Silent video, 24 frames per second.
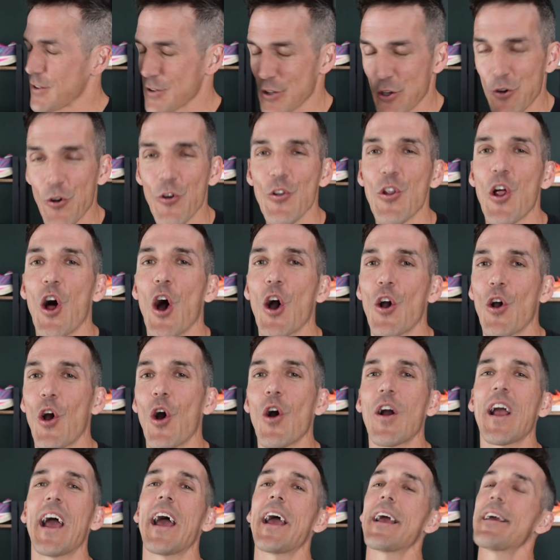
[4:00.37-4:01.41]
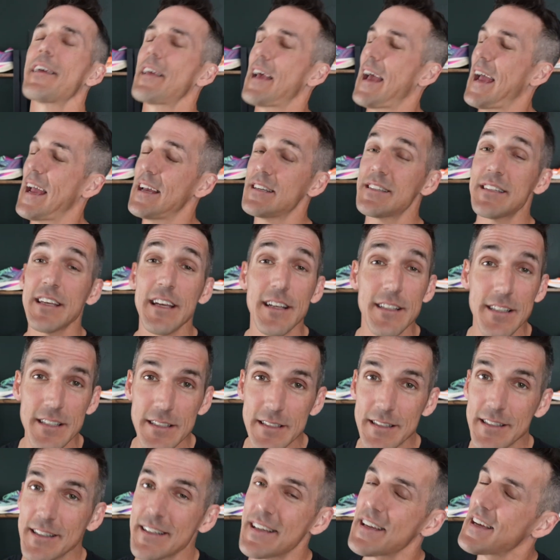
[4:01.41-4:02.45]
a little long, okay?
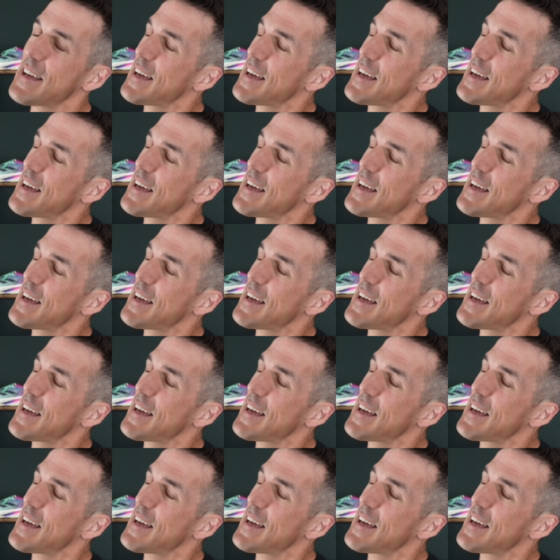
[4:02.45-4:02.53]
ASICS,